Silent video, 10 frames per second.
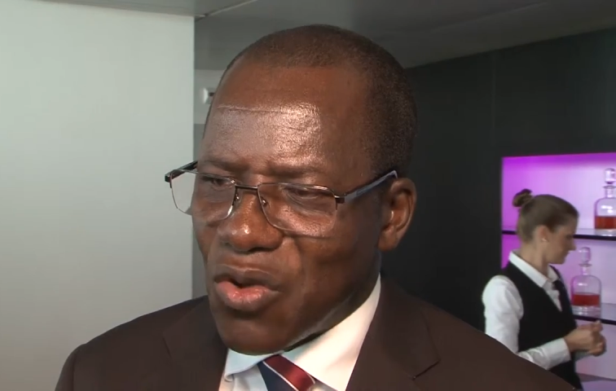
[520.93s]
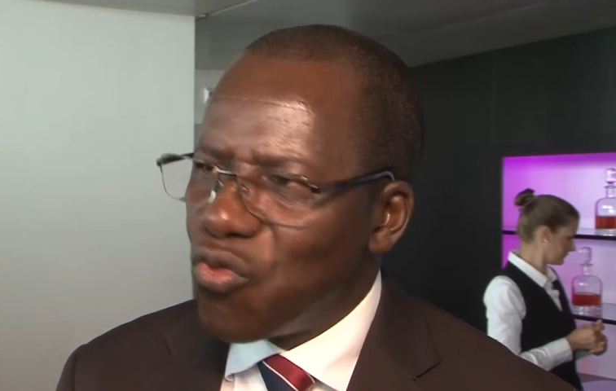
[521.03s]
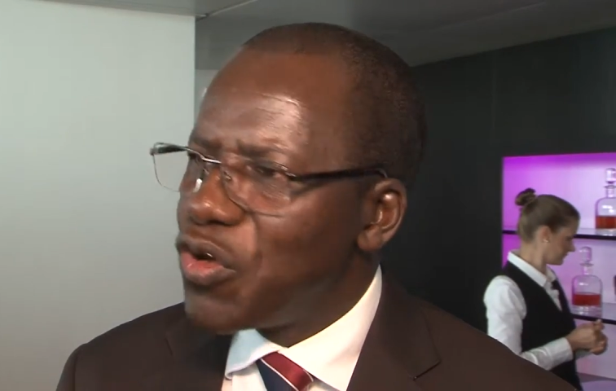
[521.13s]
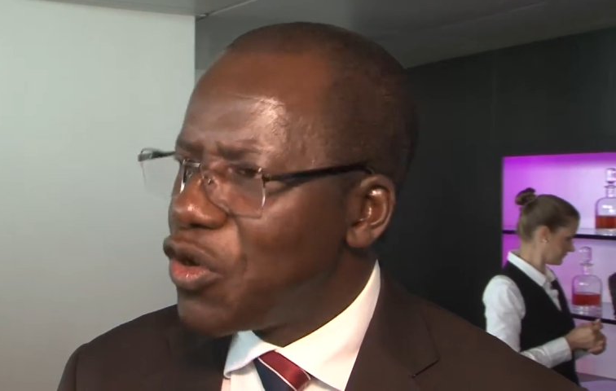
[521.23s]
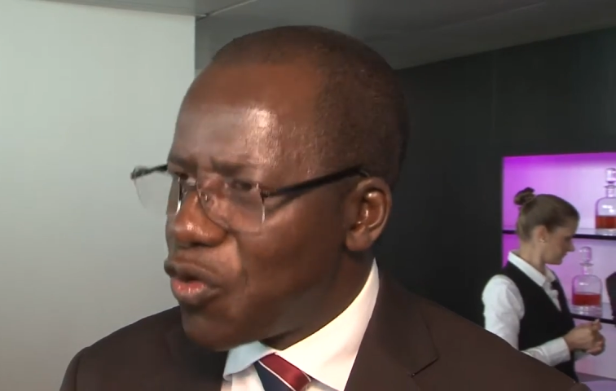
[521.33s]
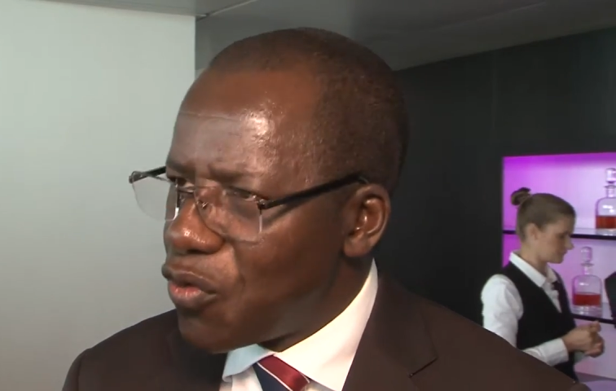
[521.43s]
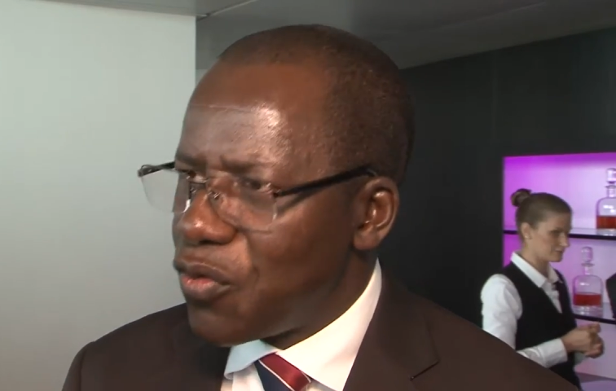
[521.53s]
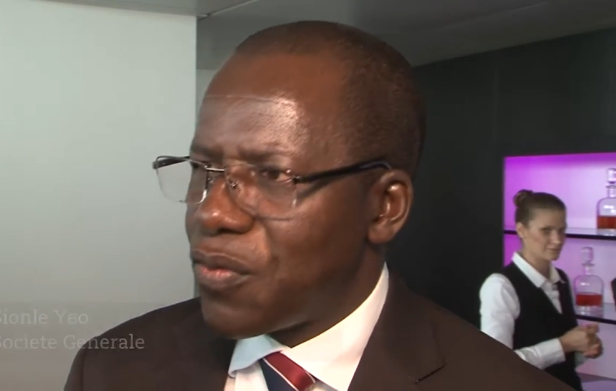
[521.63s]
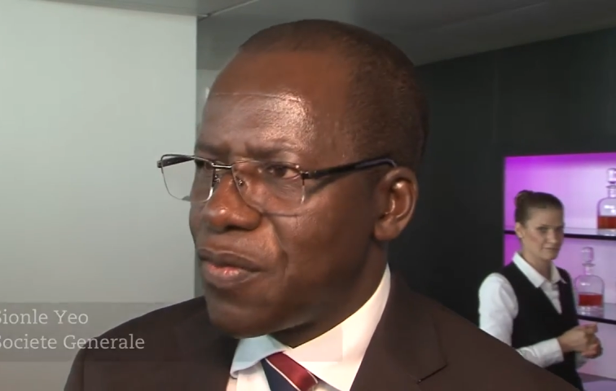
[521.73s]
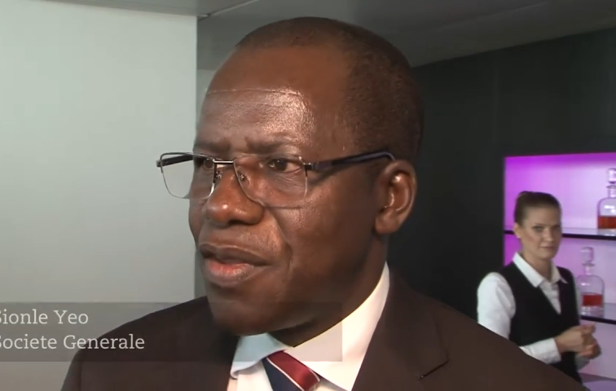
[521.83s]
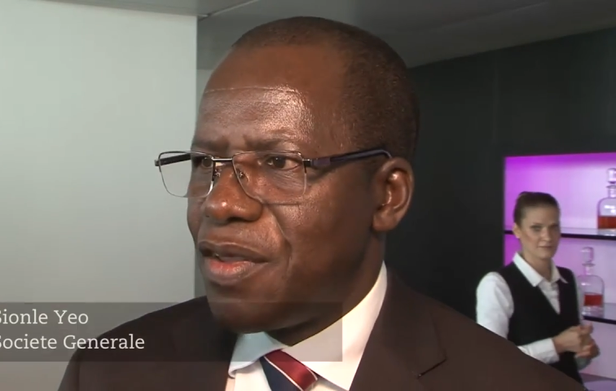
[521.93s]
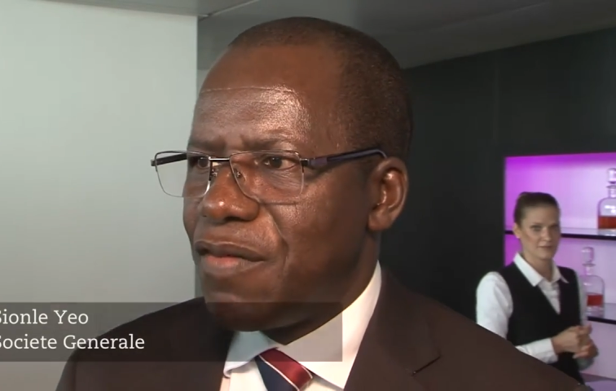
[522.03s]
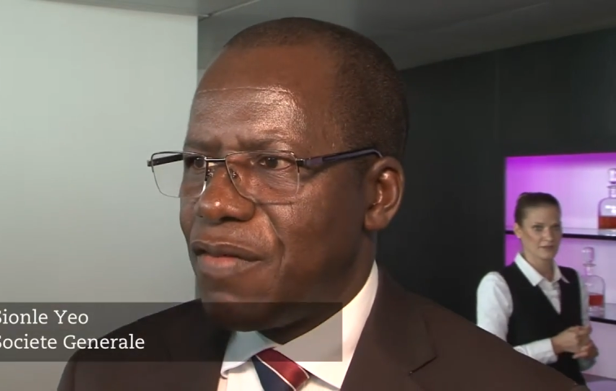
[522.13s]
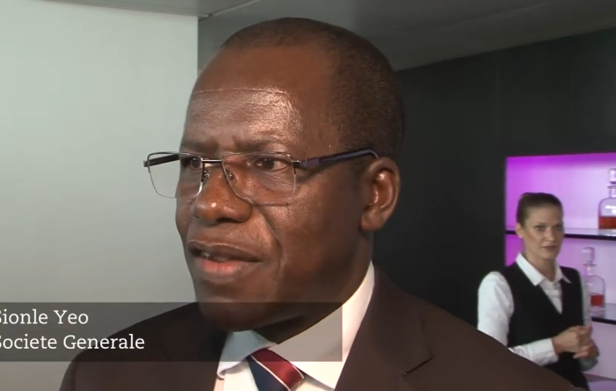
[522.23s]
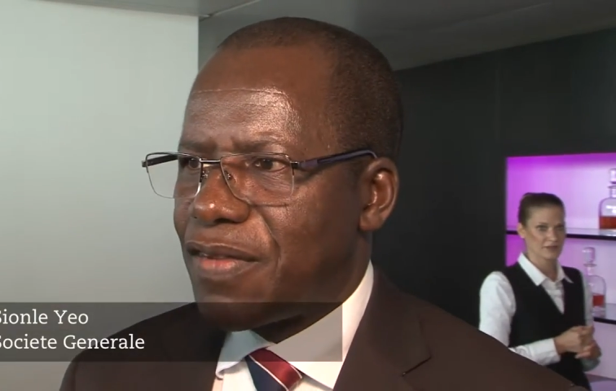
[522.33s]
Speaker 1: We know
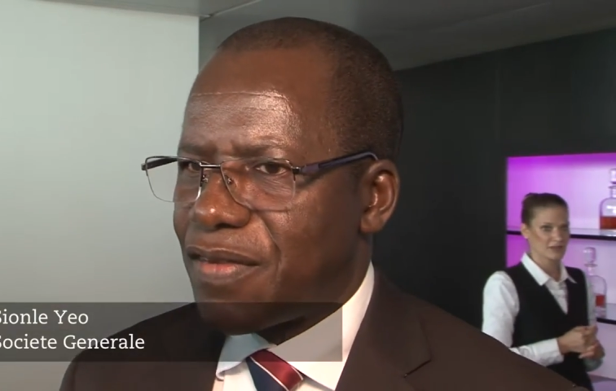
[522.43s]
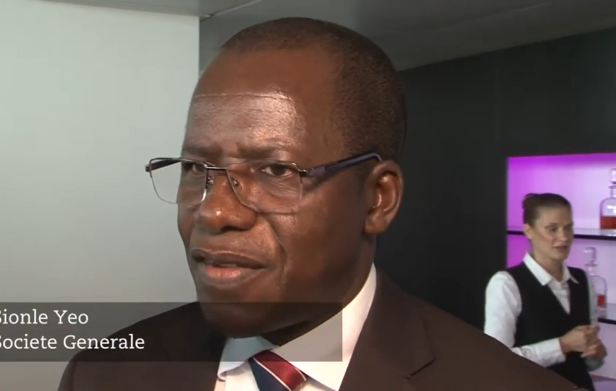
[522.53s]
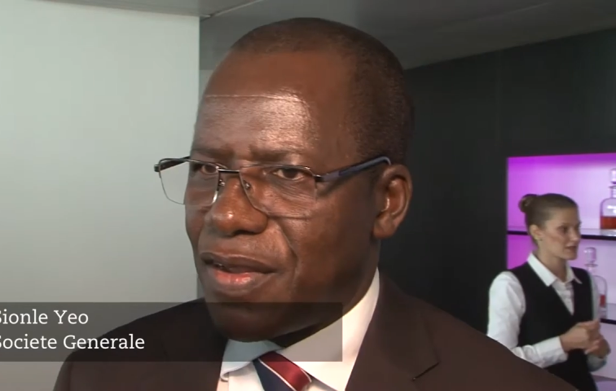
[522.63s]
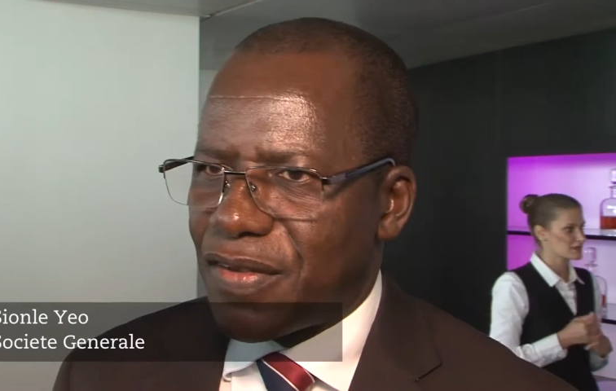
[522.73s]
that uh,